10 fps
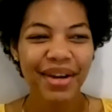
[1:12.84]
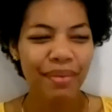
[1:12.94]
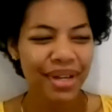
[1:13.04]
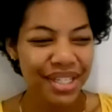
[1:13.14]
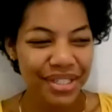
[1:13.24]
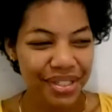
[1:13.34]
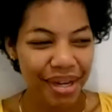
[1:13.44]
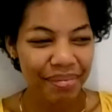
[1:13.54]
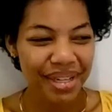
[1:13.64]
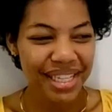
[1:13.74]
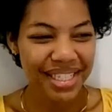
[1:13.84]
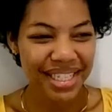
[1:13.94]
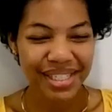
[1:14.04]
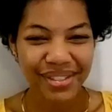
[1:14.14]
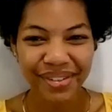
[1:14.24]
when did your Japanese
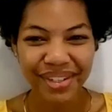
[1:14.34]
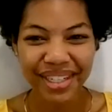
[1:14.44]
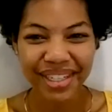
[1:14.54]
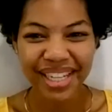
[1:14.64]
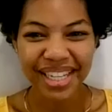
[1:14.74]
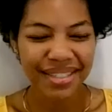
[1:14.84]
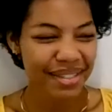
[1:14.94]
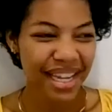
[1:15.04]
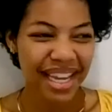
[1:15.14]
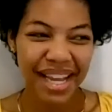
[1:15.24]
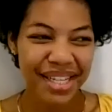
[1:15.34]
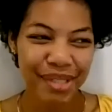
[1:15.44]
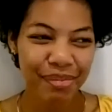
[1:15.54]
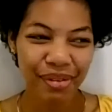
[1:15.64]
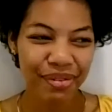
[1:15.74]
get so good? It can't
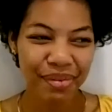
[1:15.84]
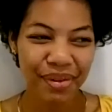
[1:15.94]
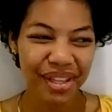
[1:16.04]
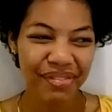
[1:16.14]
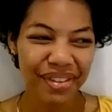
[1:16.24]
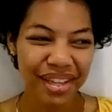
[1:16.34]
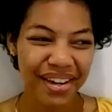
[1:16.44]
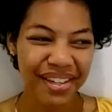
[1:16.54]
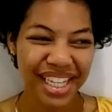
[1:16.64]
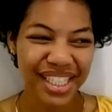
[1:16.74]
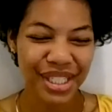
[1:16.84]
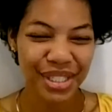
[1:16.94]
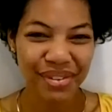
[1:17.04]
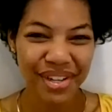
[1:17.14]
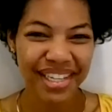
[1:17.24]
just be from you living there, like it's
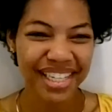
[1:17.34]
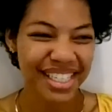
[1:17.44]
too good.